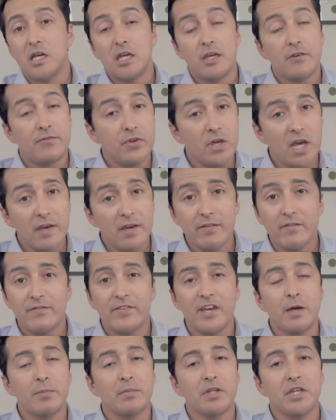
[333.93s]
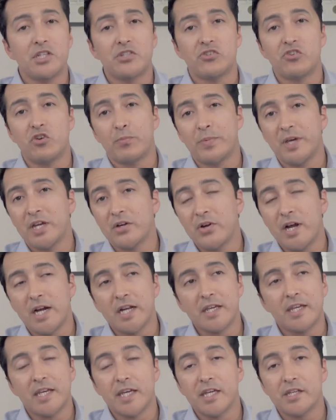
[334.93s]
If you have a family history of
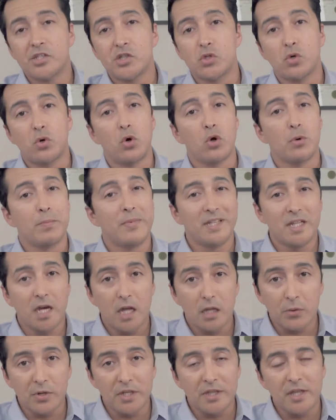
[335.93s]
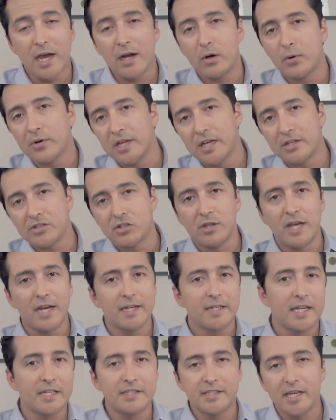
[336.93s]
pancreatic cancer or medullary thyroid cancer,
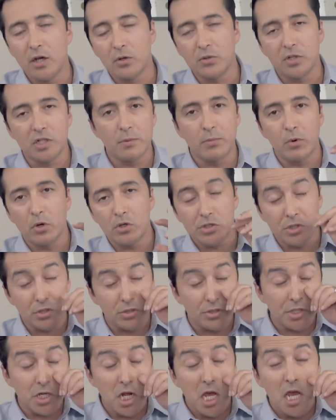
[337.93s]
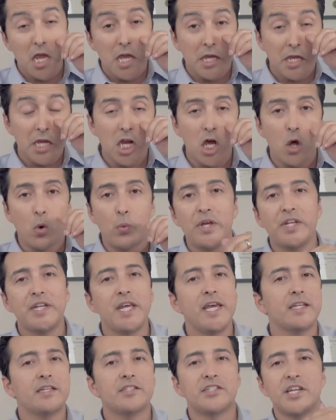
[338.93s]
like they say on the commercials, we
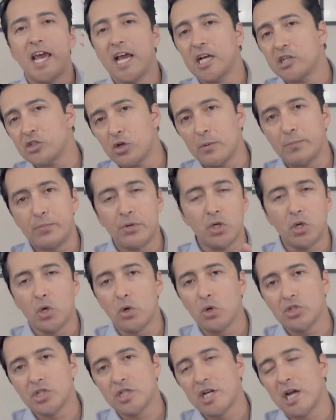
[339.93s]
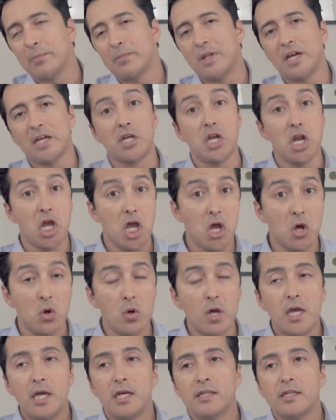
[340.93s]
take this extra precaution. I'm like, no.